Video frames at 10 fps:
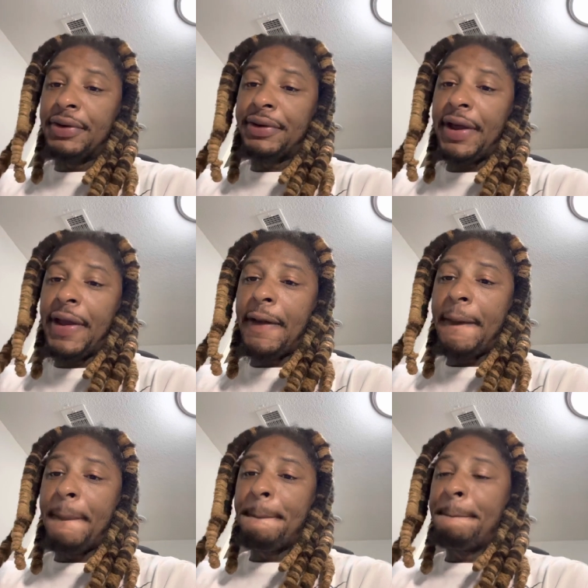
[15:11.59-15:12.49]
Okay.
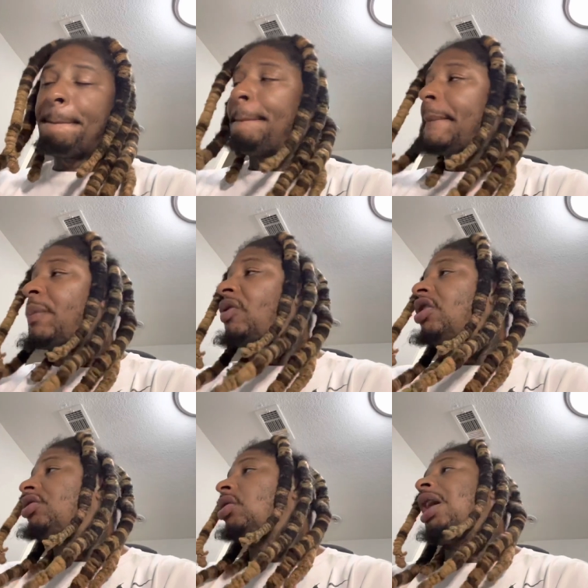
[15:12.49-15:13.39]

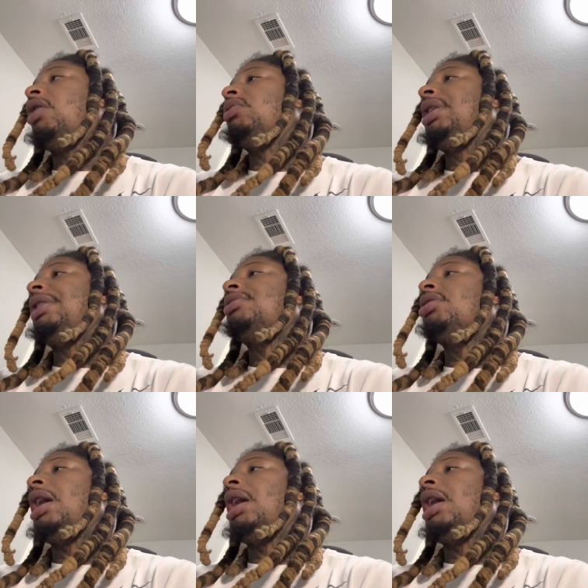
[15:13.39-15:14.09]
So I don't need to. I